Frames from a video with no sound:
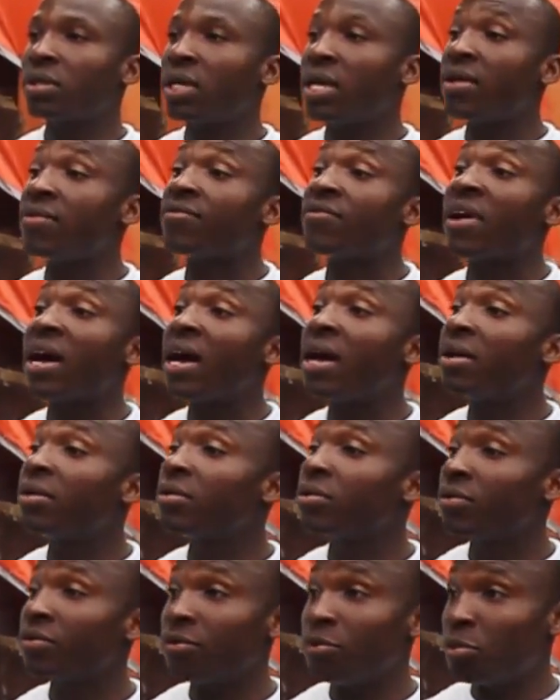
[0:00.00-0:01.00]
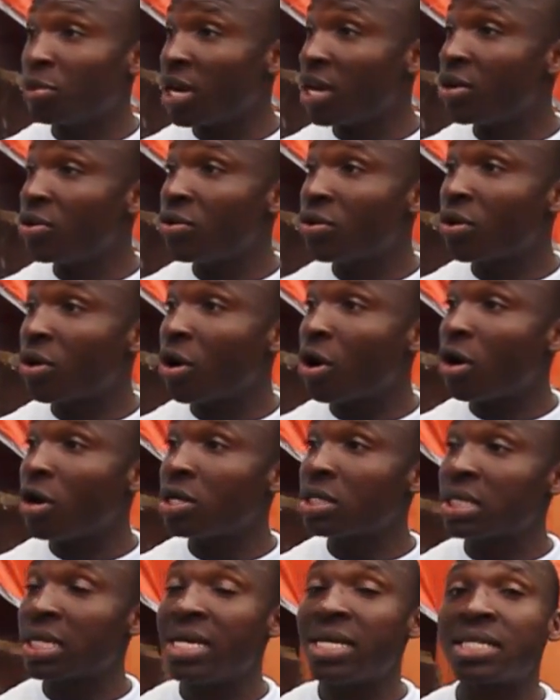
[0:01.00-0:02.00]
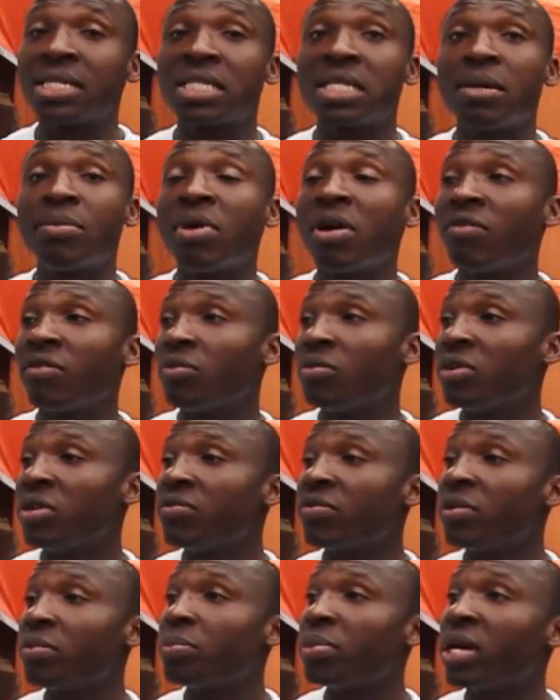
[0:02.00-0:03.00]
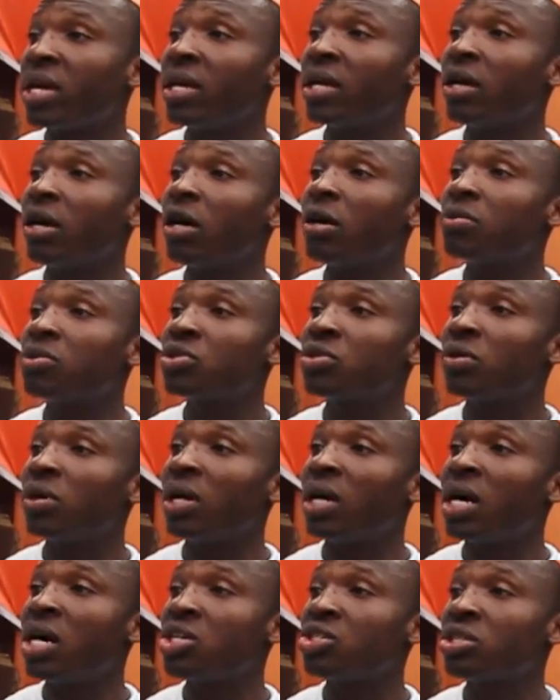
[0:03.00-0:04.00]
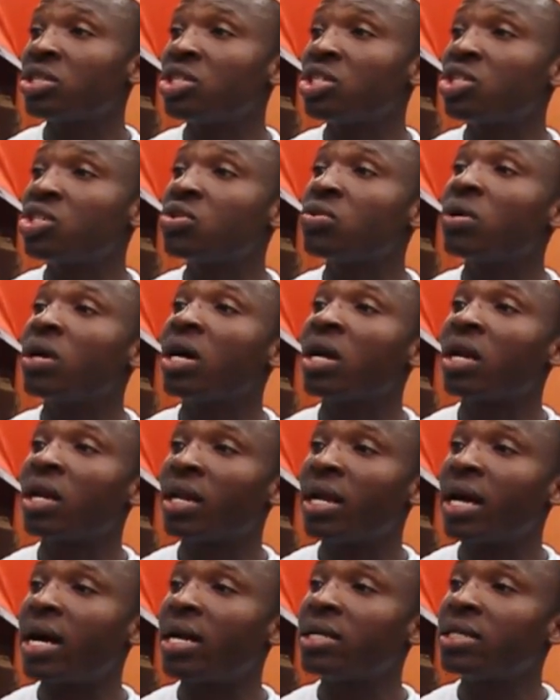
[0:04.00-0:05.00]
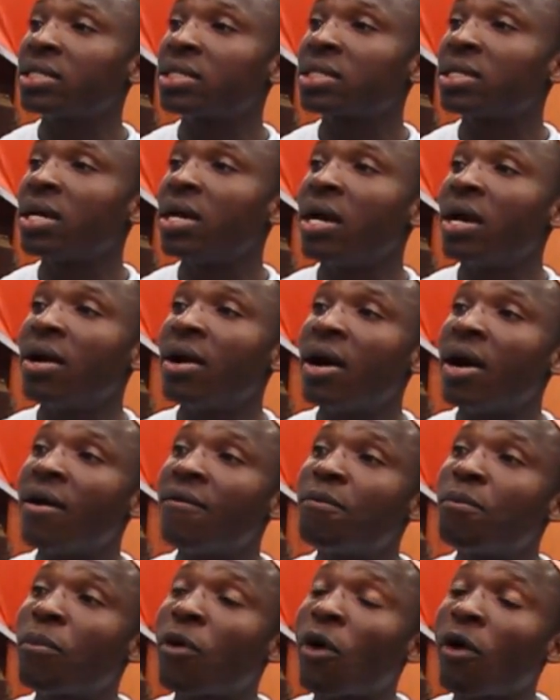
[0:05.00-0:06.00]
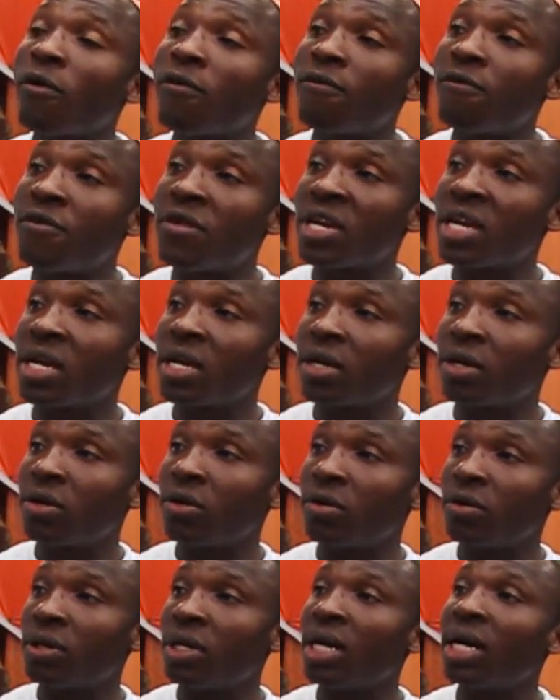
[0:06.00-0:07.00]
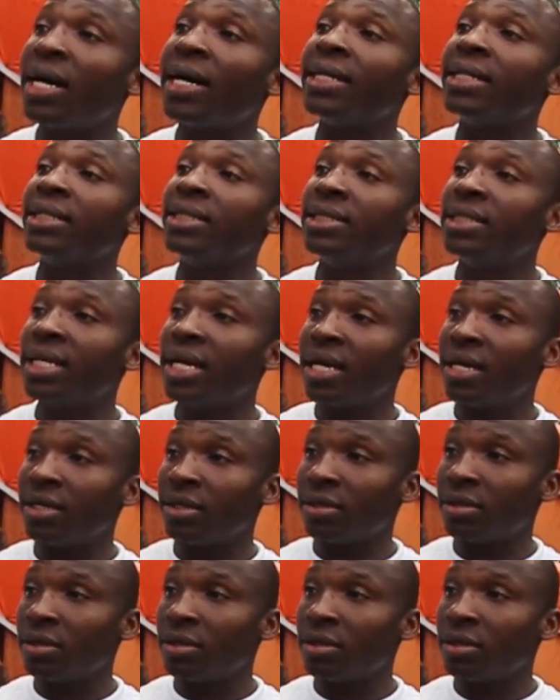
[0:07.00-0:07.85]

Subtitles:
and find brand new cars, and some of them even paying up to $100, $200 per vehicle a day.